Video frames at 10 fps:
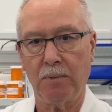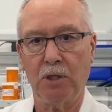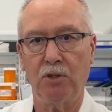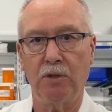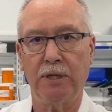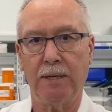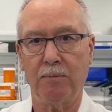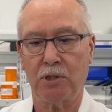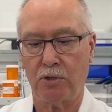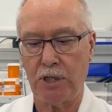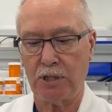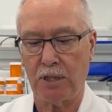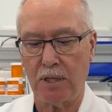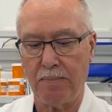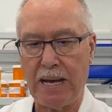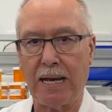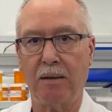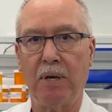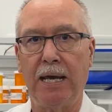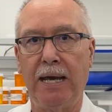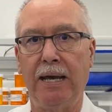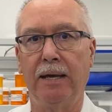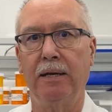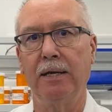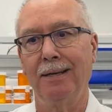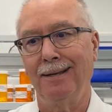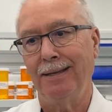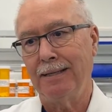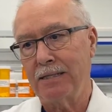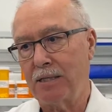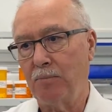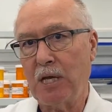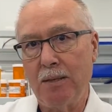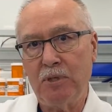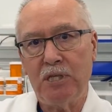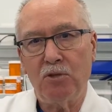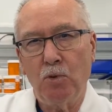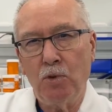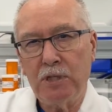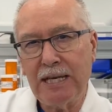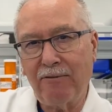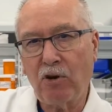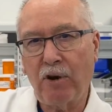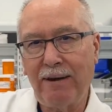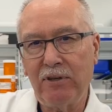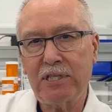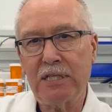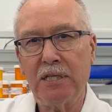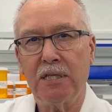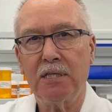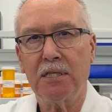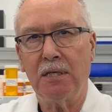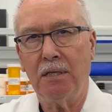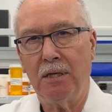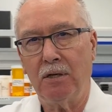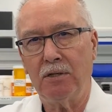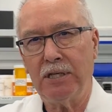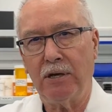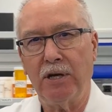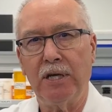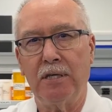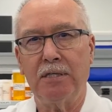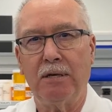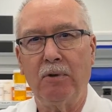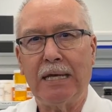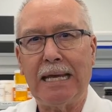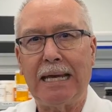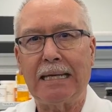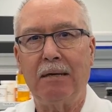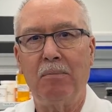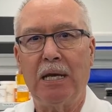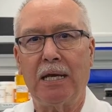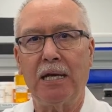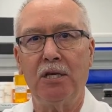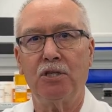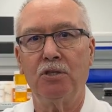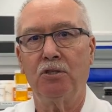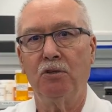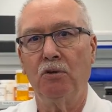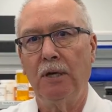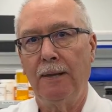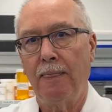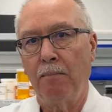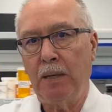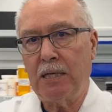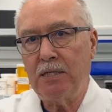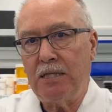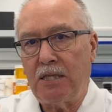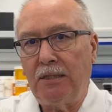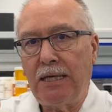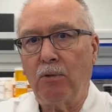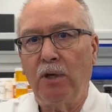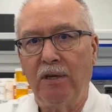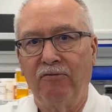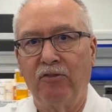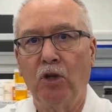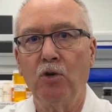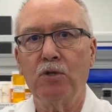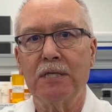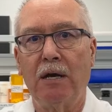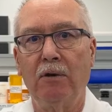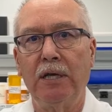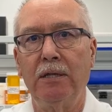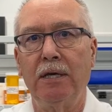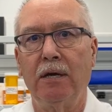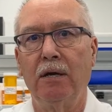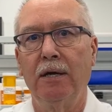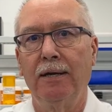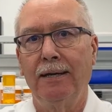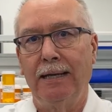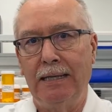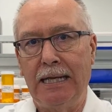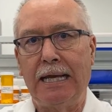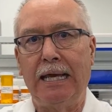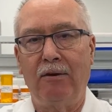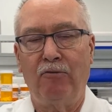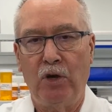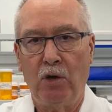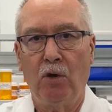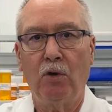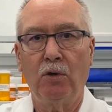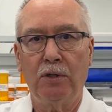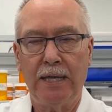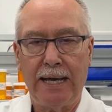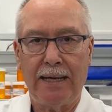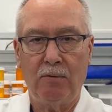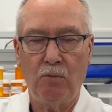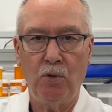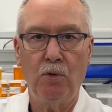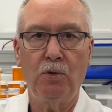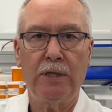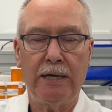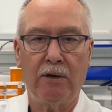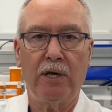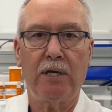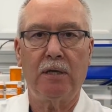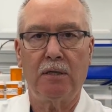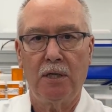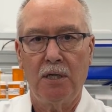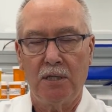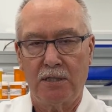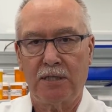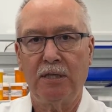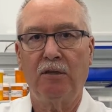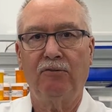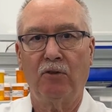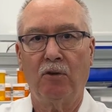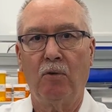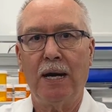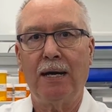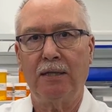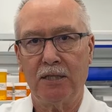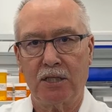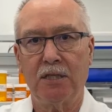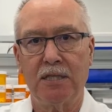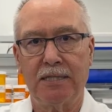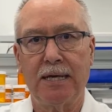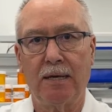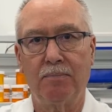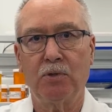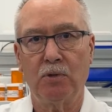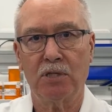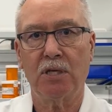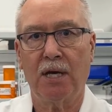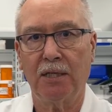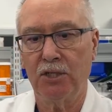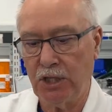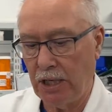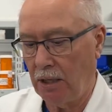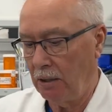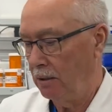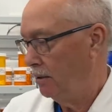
I'm going to do a demonstration on the back of my hand. Sometimes these wounds have crevices and there's areas that we can't get medication to. Because it's a liquid, it flows down in there. And then again, if we hold that wound area still for a while, it's going to set up to a solid gel.